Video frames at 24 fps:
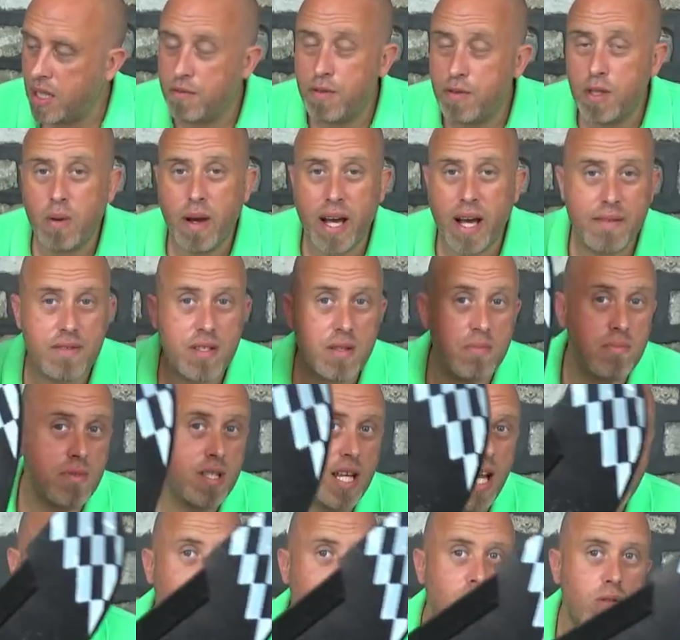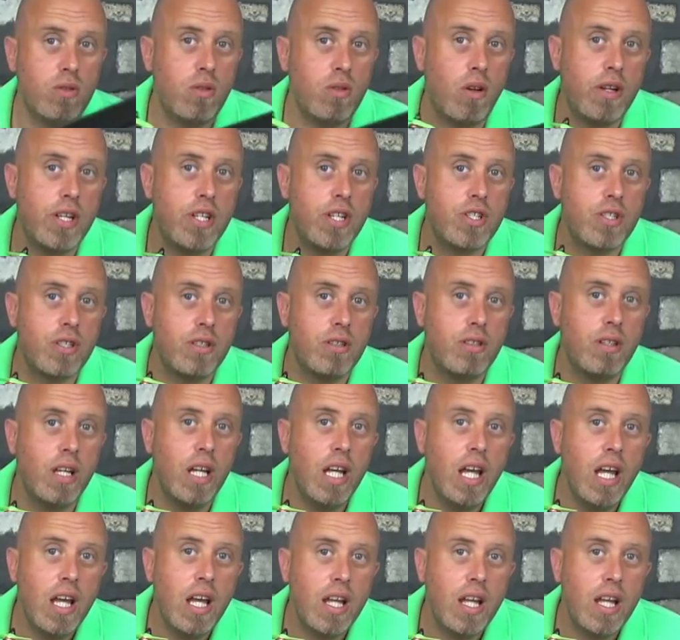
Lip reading: If you have some technical knowledge and